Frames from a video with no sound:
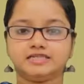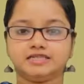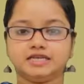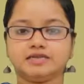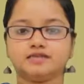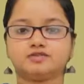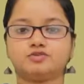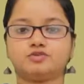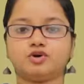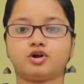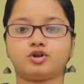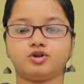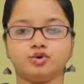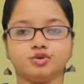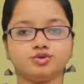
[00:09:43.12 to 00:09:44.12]
things do
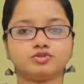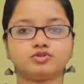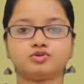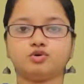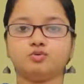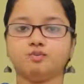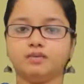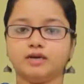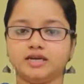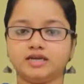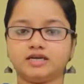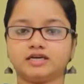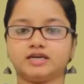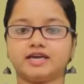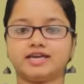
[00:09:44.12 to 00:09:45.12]
not look so
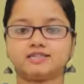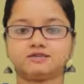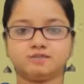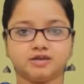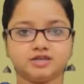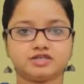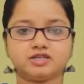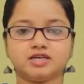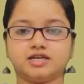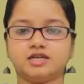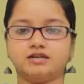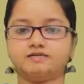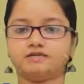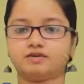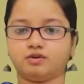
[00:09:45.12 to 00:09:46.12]
bleak,
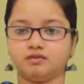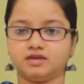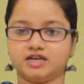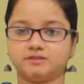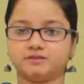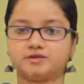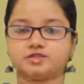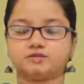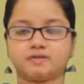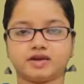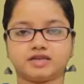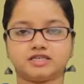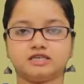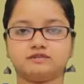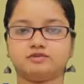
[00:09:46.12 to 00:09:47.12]
especially from the
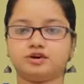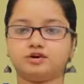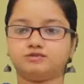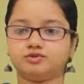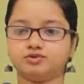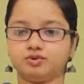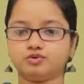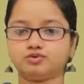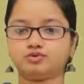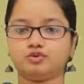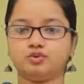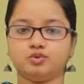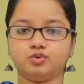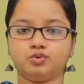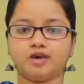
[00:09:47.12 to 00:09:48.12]
perspective of those
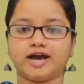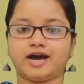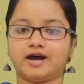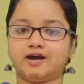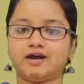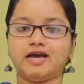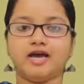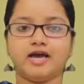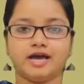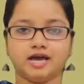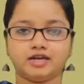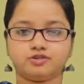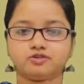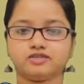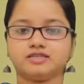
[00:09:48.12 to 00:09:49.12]
who are
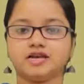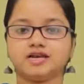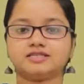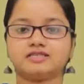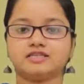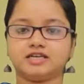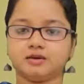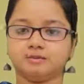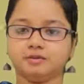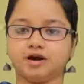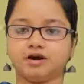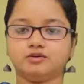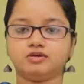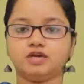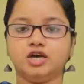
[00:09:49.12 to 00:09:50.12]
enthusiastic
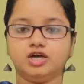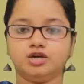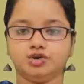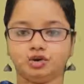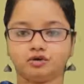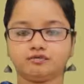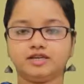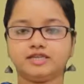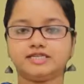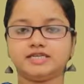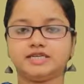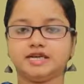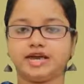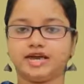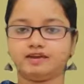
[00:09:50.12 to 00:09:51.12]
about
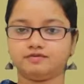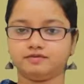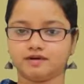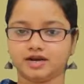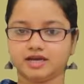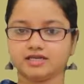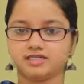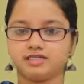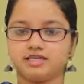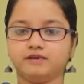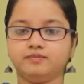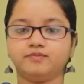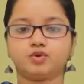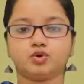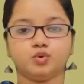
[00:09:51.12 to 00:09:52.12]
novelty and
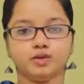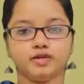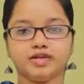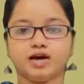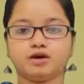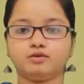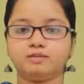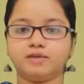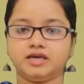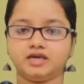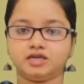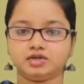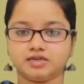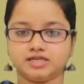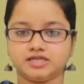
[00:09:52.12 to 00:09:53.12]
variety without
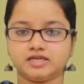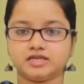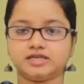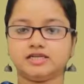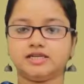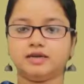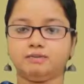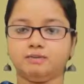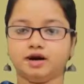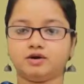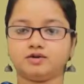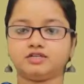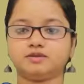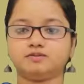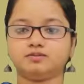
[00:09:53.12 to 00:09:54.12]
being critical
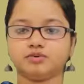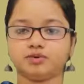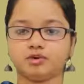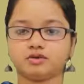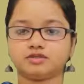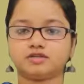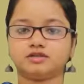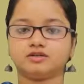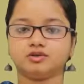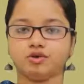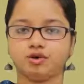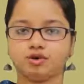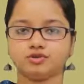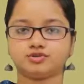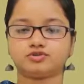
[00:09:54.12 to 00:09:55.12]
about the pros and
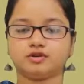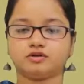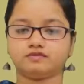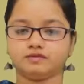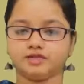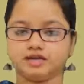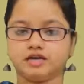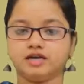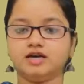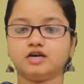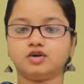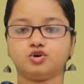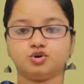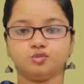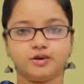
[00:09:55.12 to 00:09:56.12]
cons of the
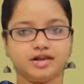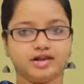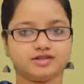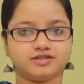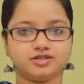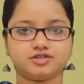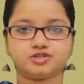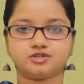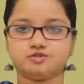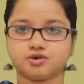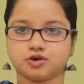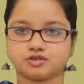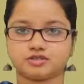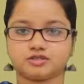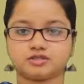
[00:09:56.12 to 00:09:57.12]
globalization
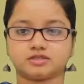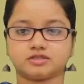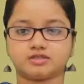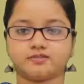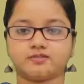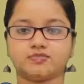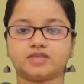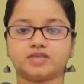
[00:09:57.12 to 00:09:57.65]
process.